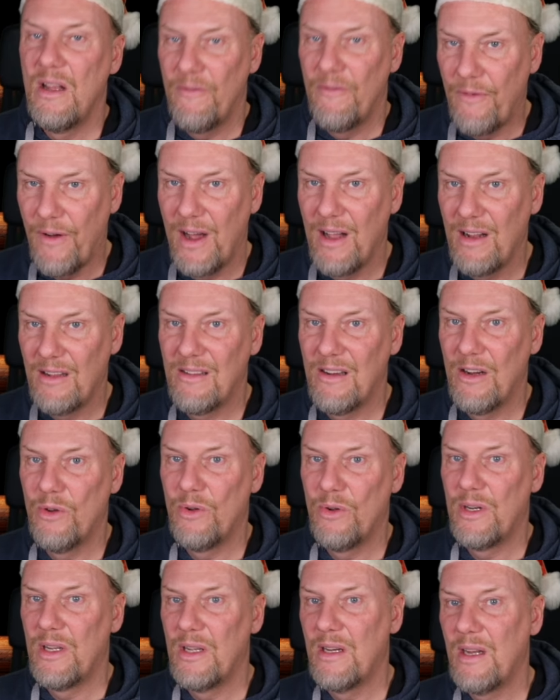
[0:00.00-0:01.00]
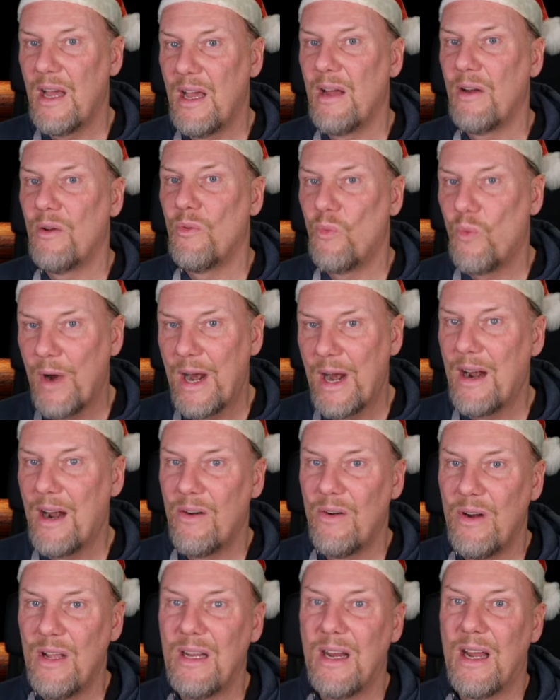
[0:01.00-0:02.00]
files loaded, and
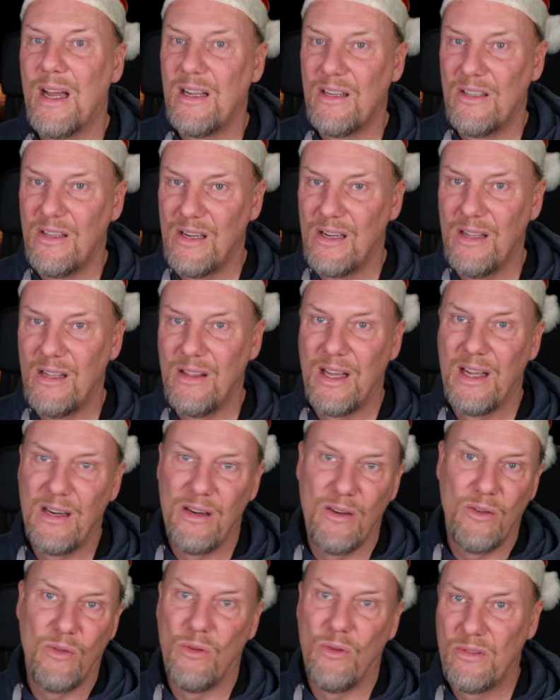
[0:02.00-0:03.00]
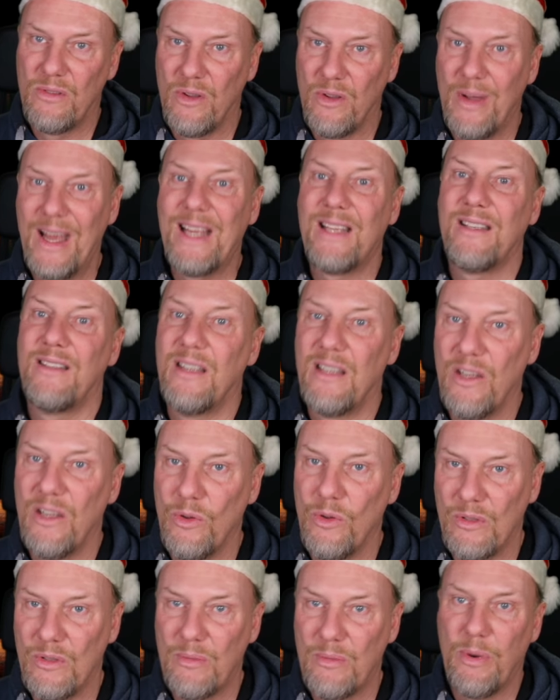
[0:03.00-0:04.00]
where it actually then also
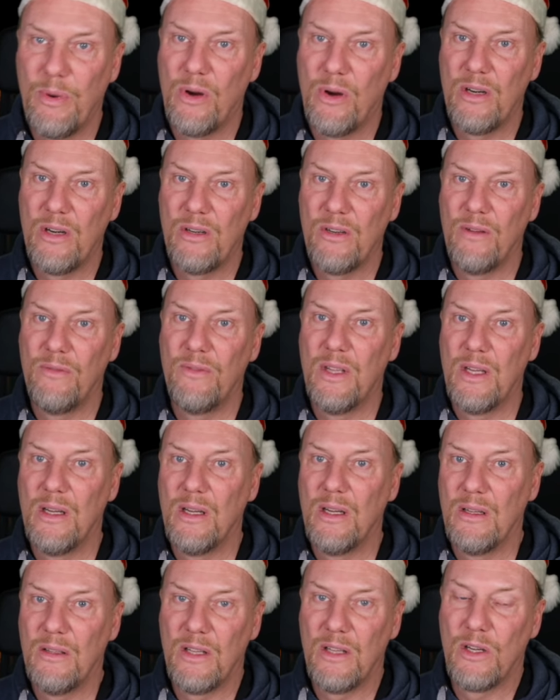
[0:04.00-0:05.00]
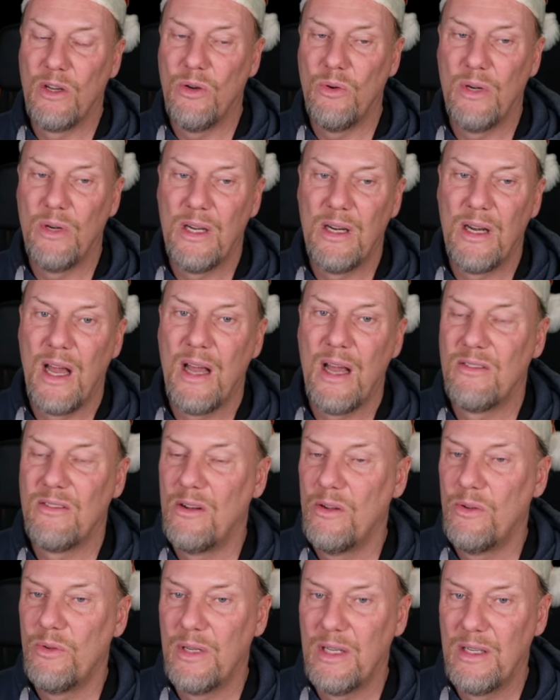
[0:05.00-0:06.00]
executes part of the code it has
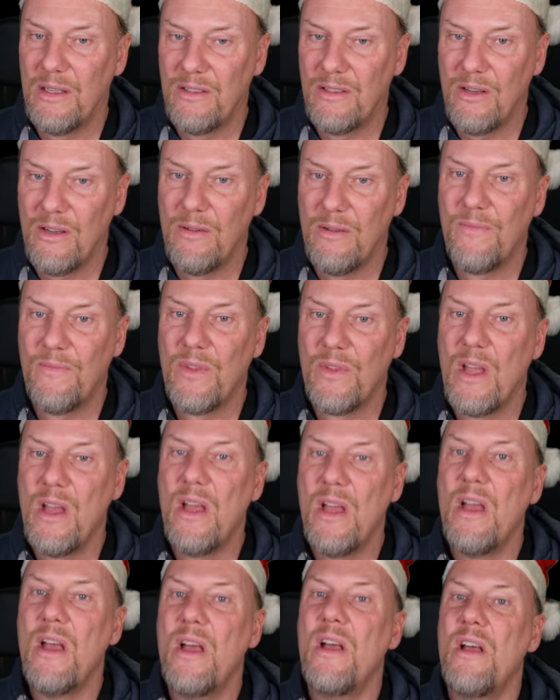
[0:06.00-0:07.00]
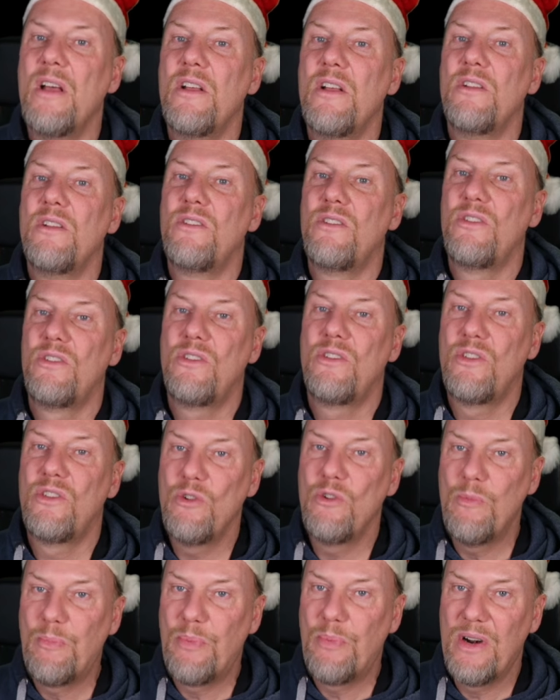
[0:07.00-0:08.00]
loaded. So
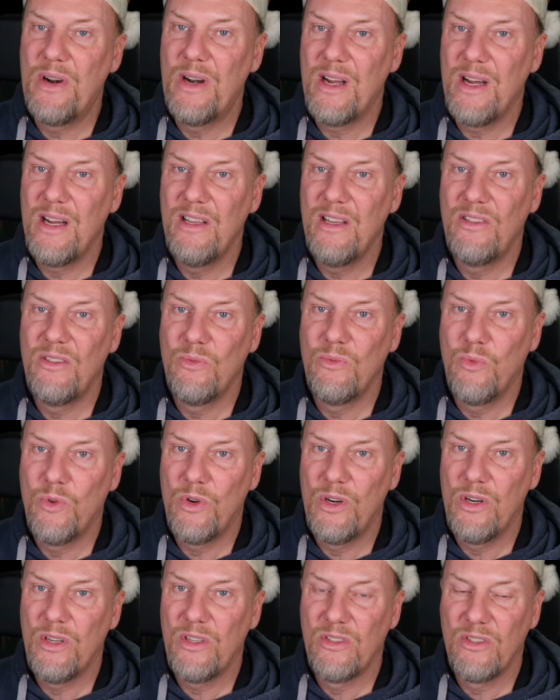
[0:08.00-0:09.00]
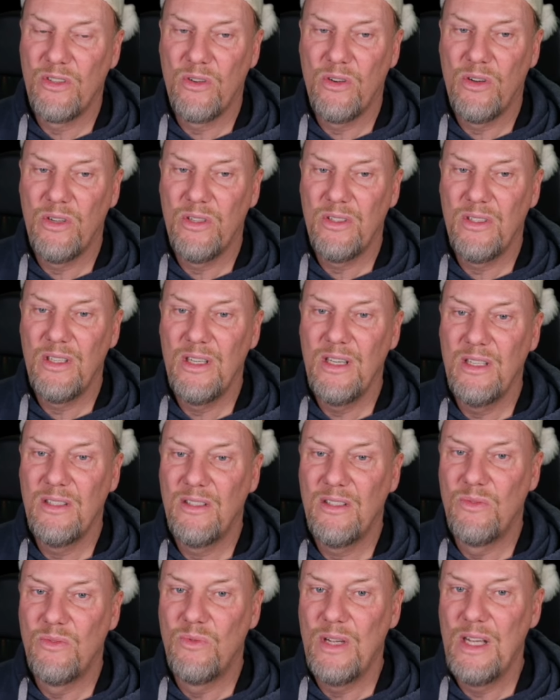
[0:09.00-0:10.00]
super nice work, Scott.
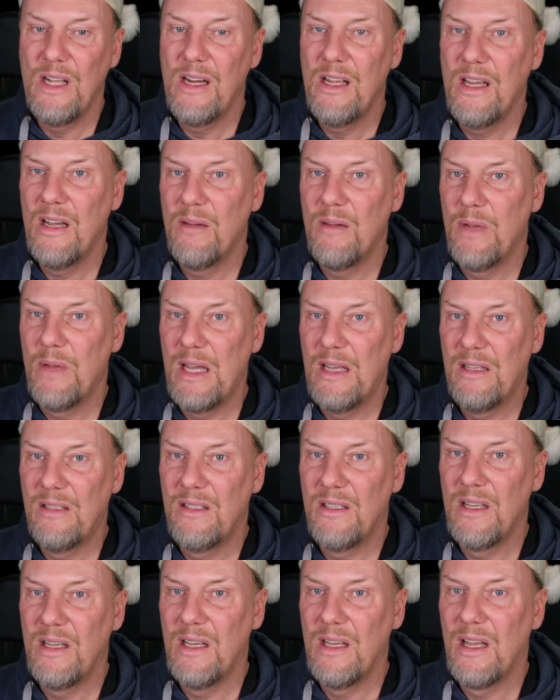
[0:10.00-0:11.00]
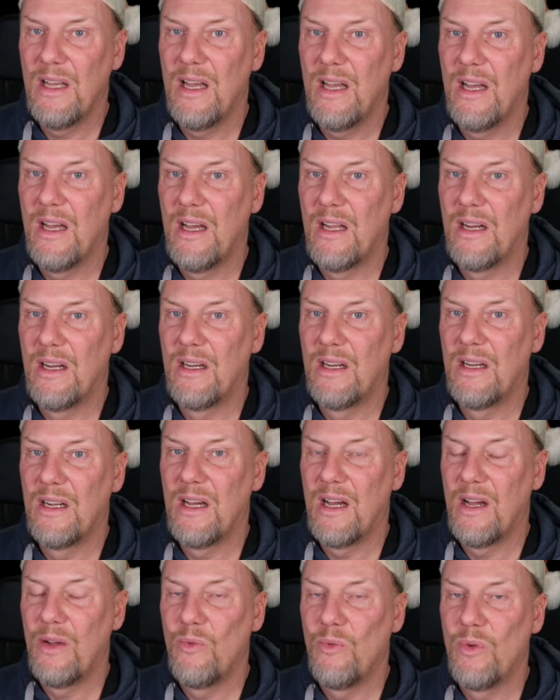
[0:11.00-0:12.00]
It's really amazing, and I